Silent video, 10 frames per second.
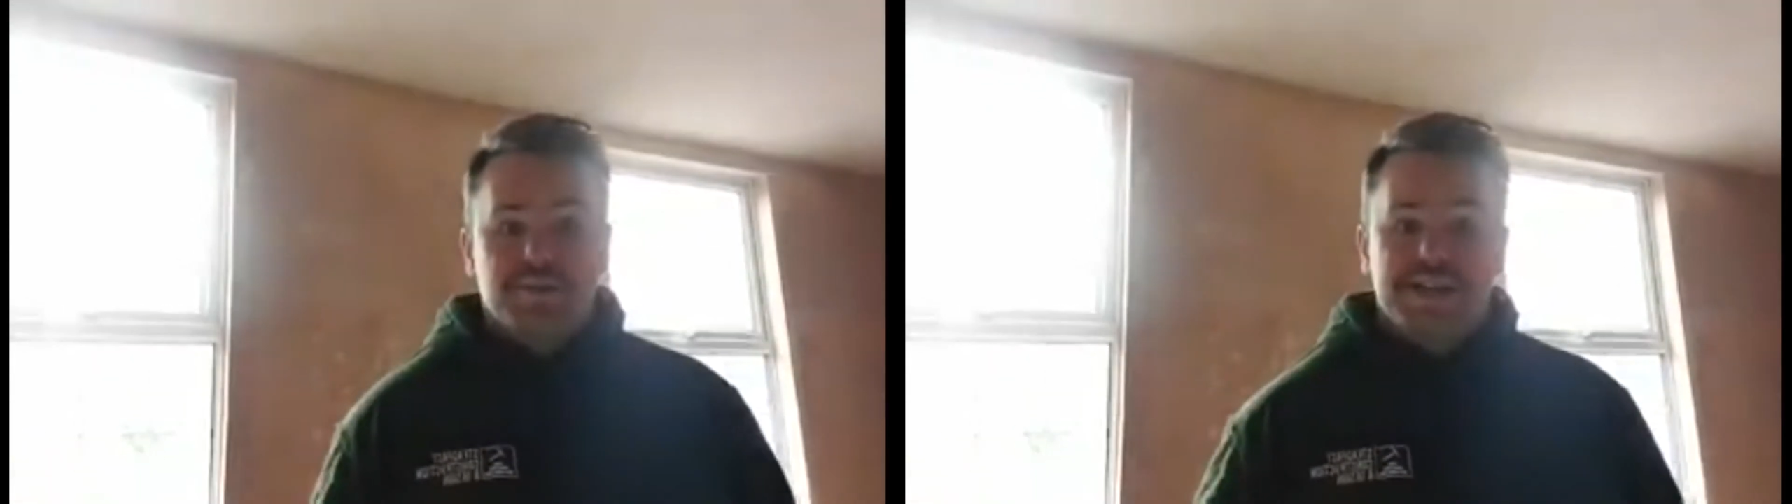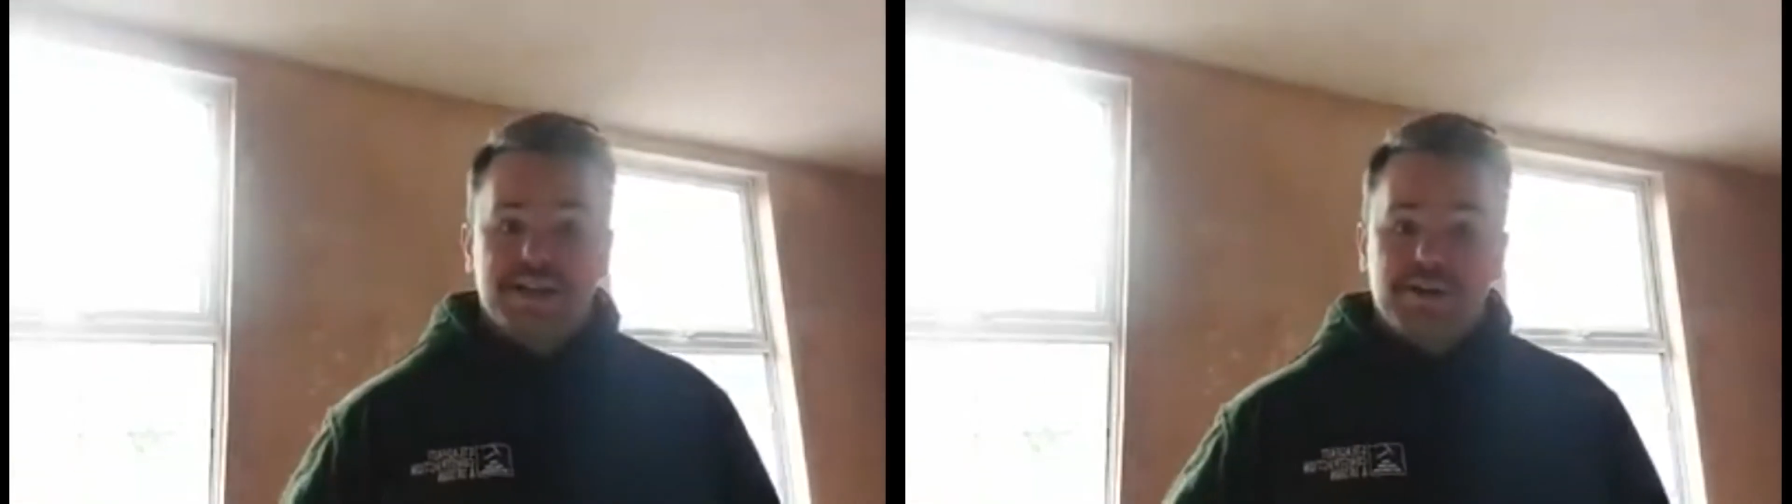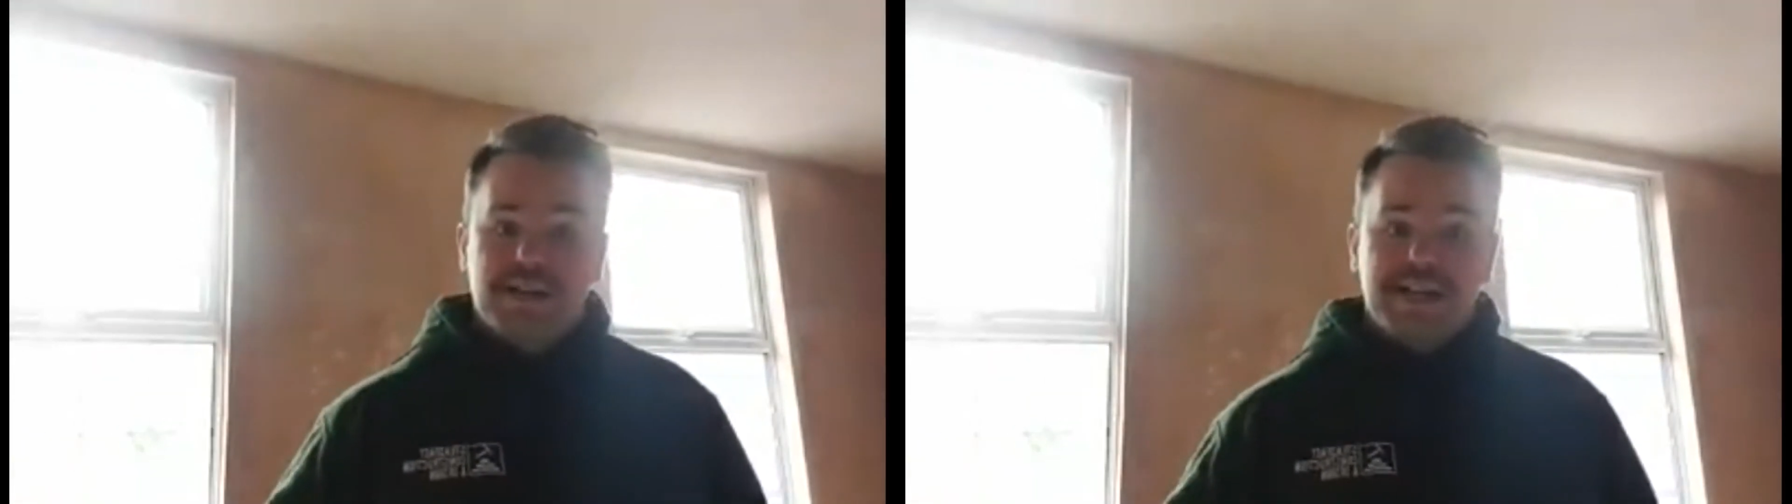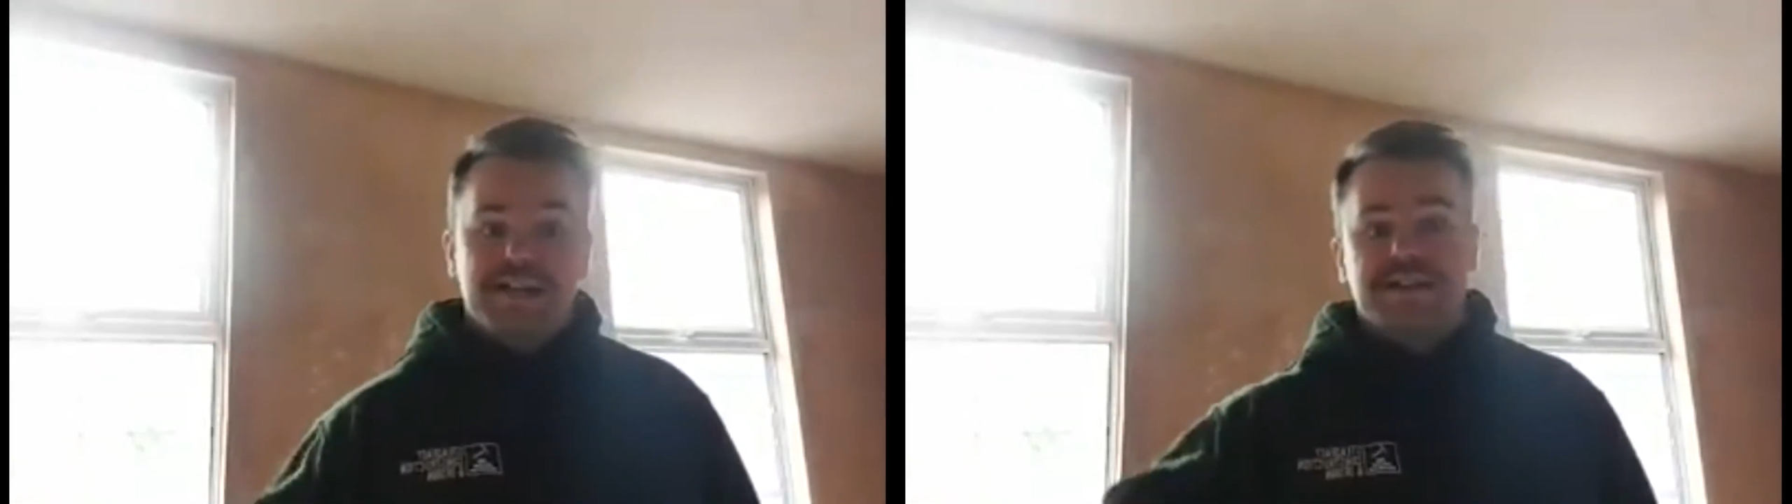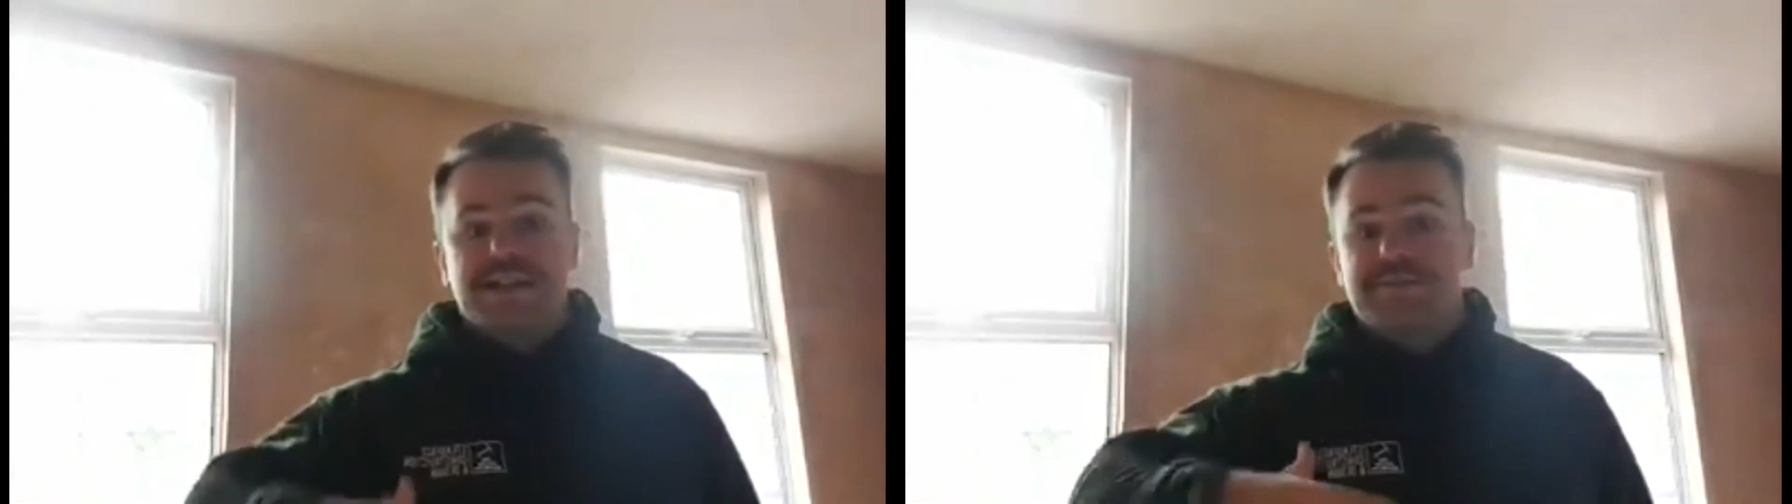we're
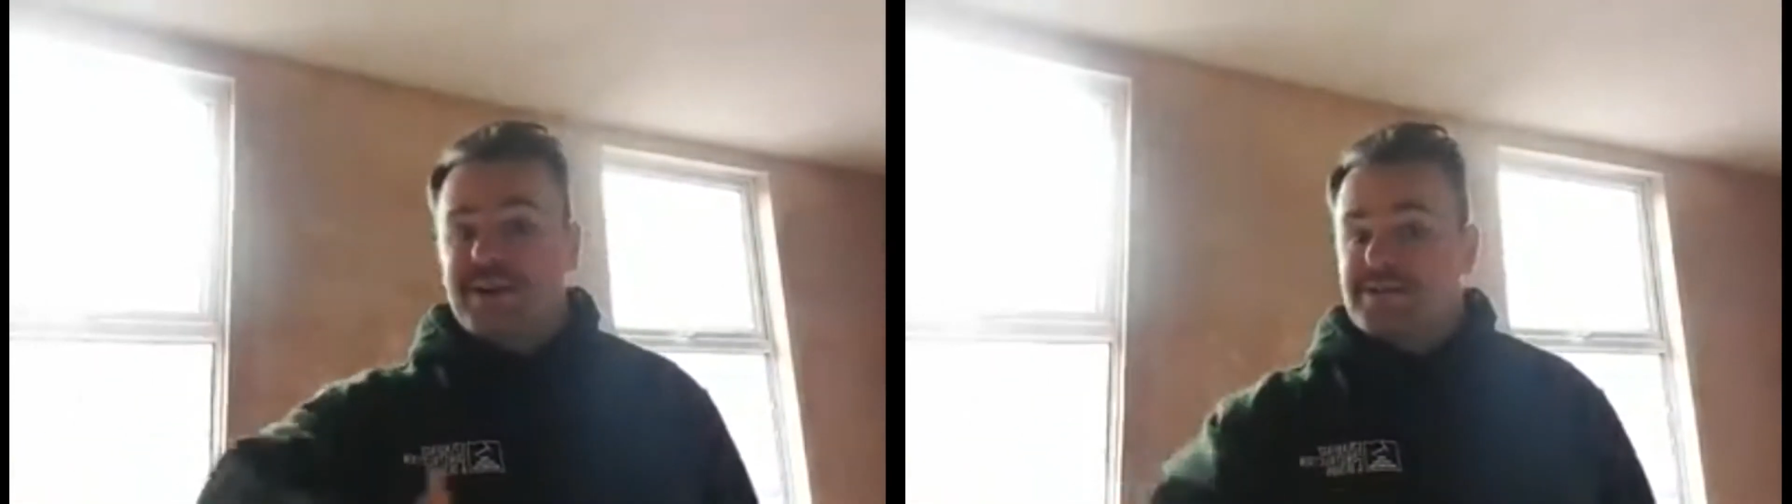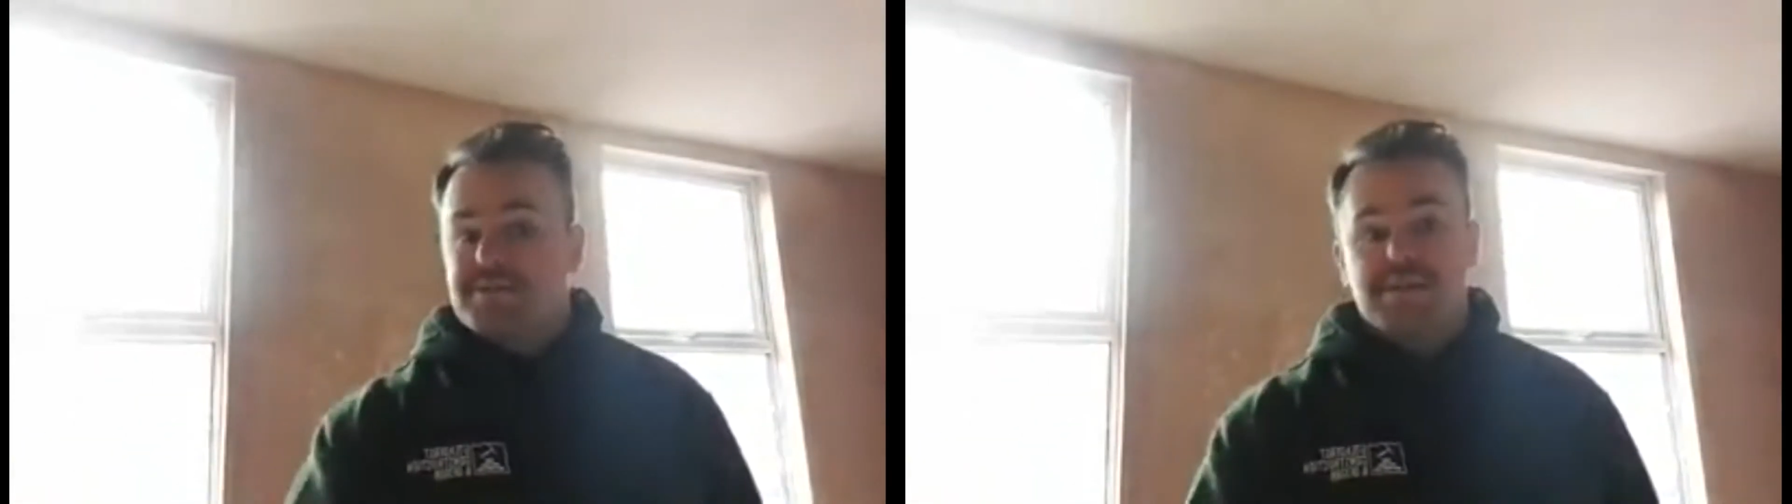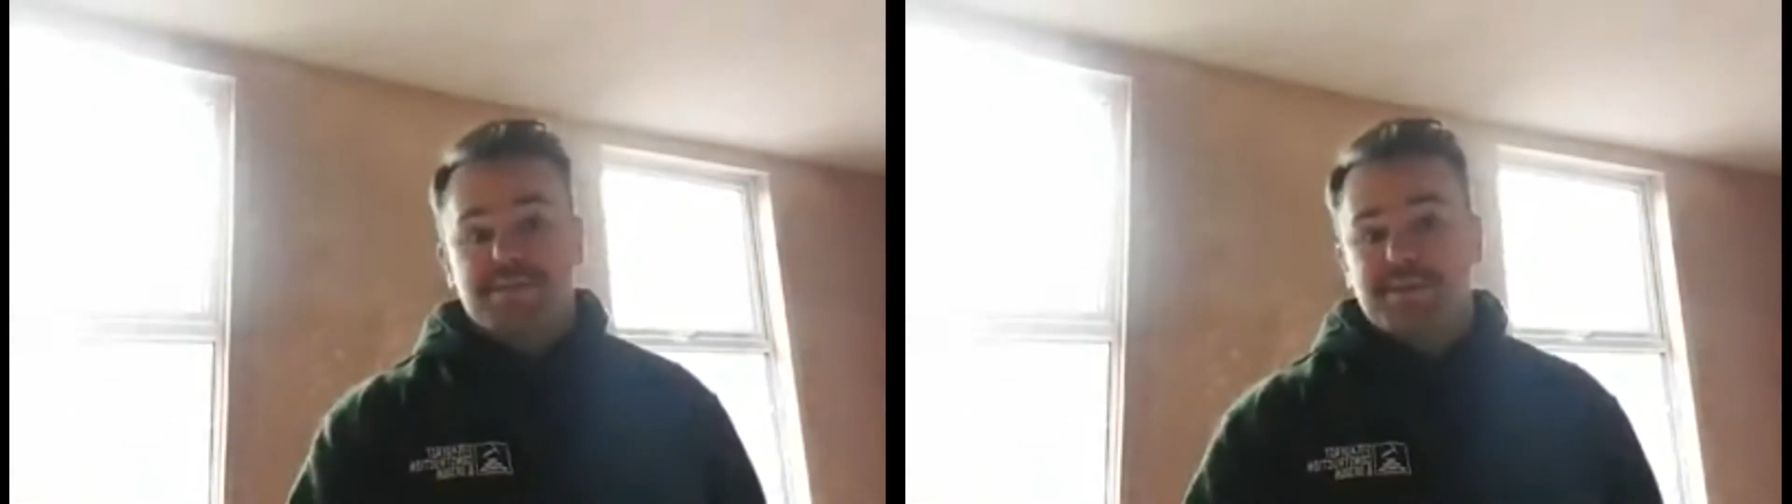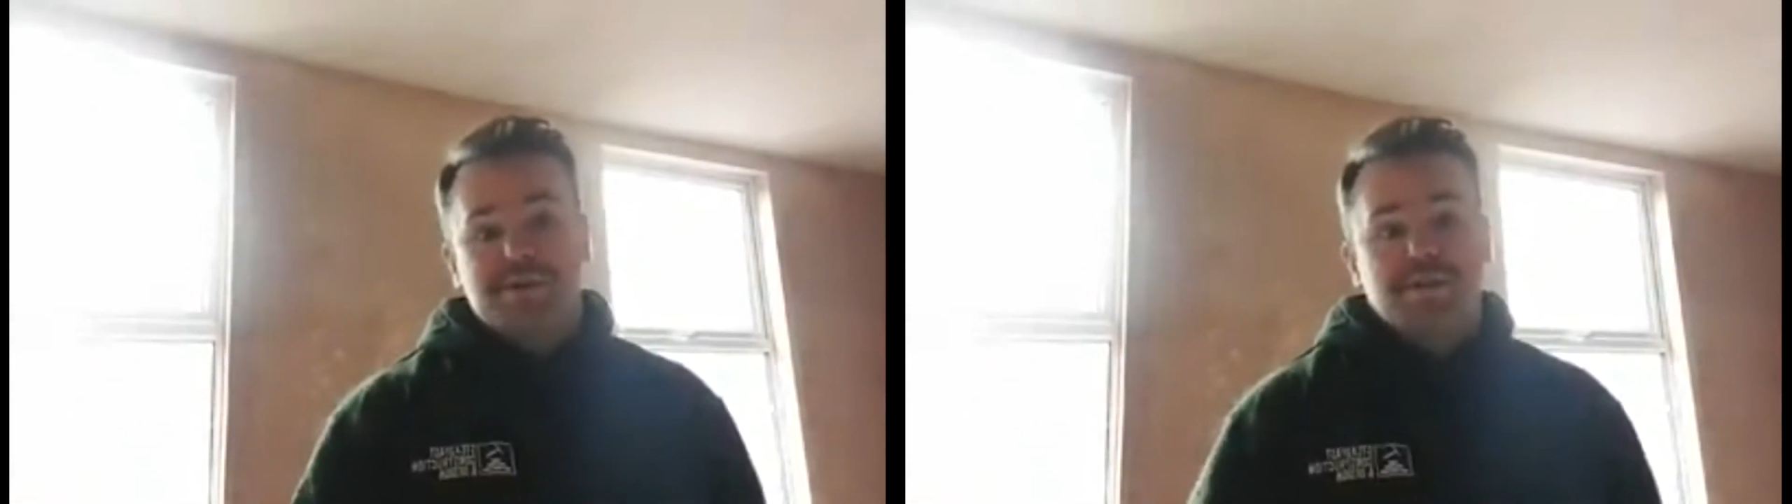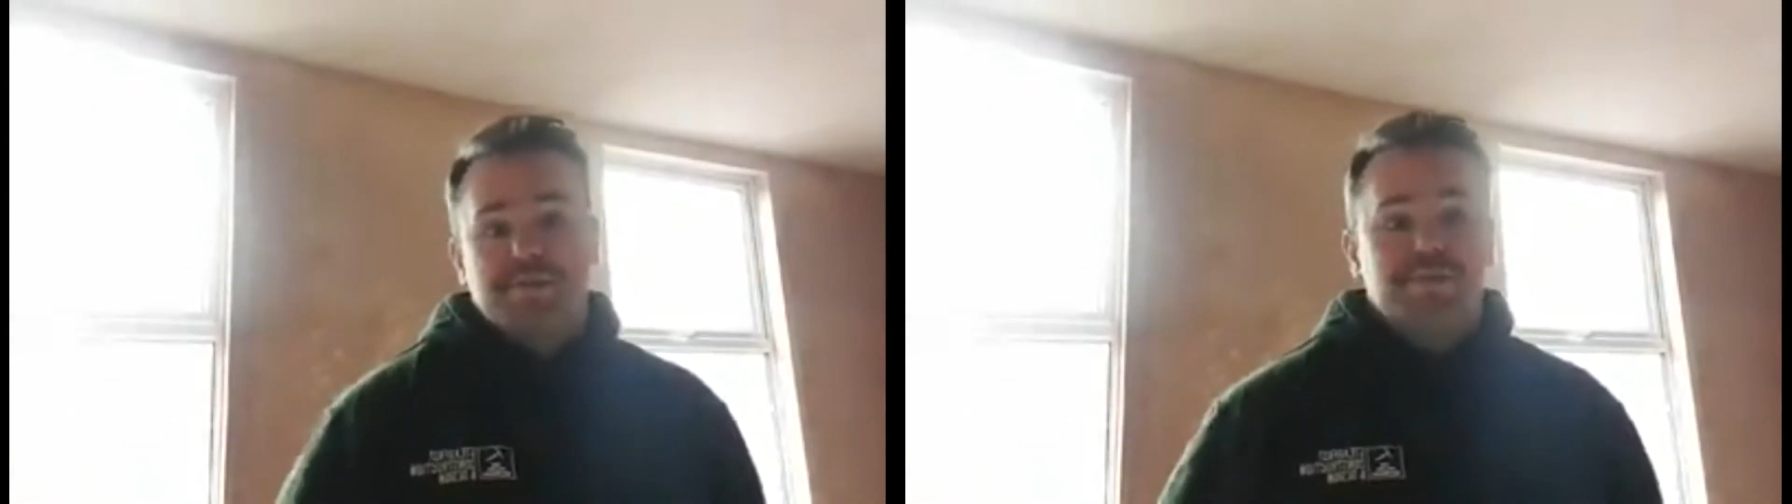looking as well to
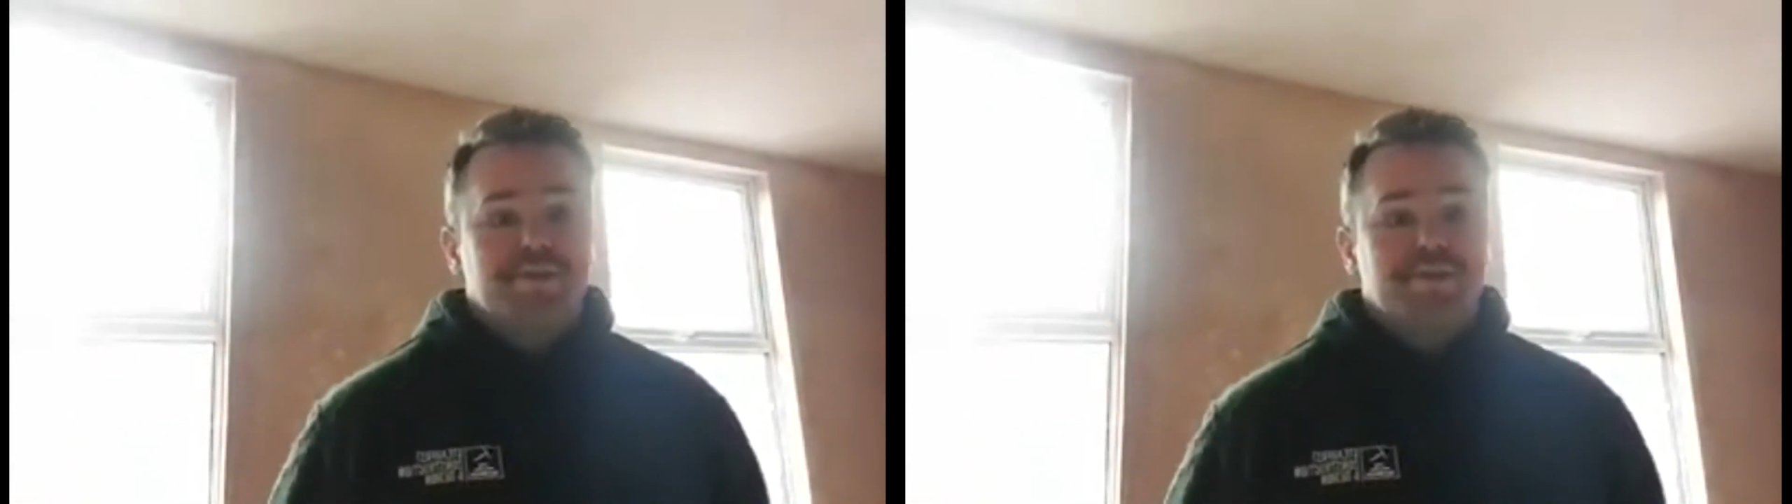book up.